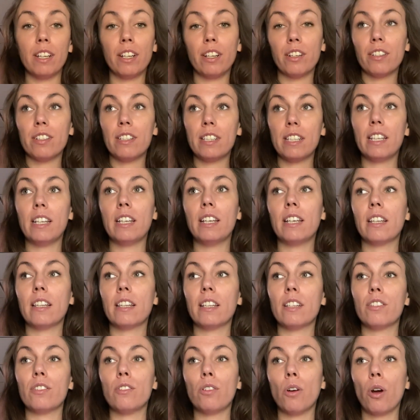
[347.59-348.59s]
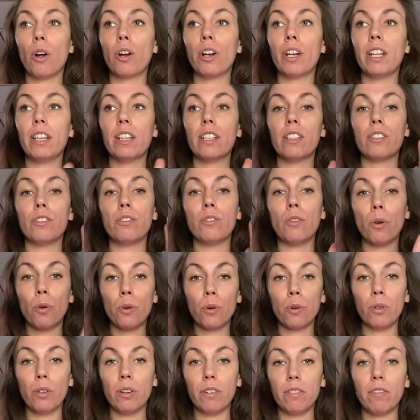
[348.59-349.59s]
You're seeing this already this
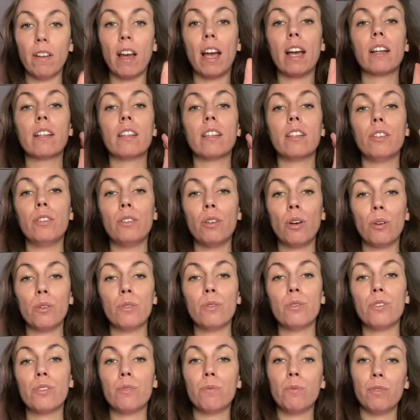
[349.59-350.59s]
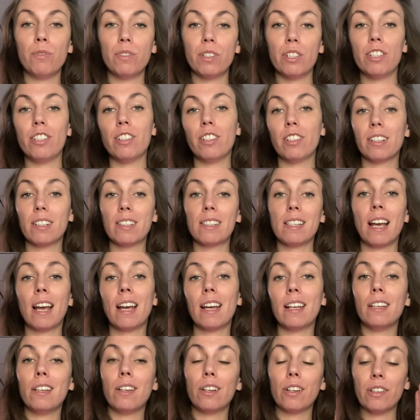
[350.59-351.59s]
nodal effect. The nodes moved into your
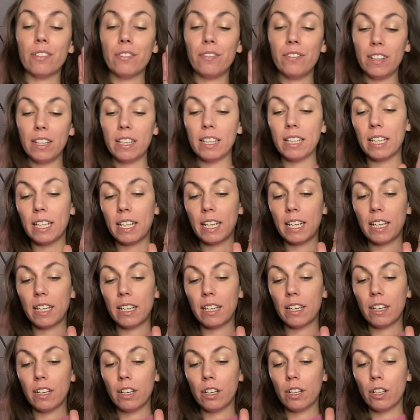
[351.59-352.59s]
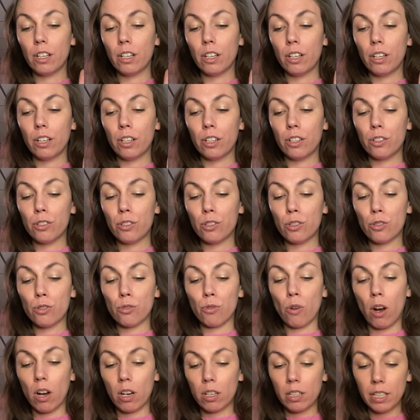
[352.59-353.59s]
sign and you're feeling it
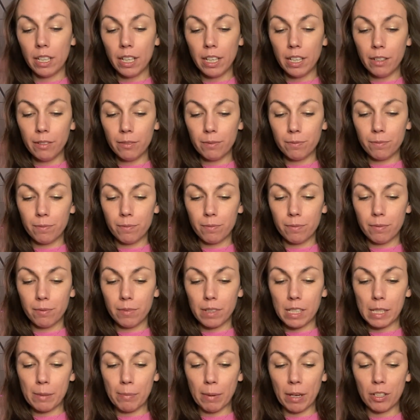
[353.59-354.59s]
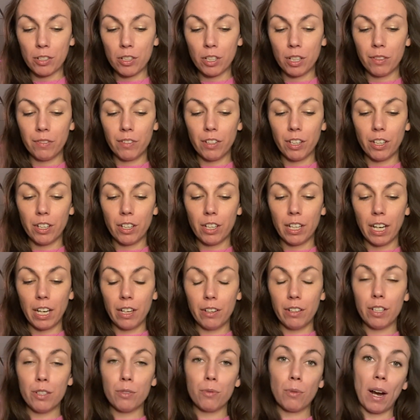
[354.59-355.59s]
strongly, especially if you're an
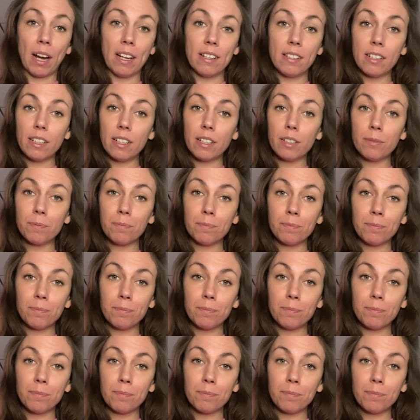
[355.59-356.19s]
Aries rising.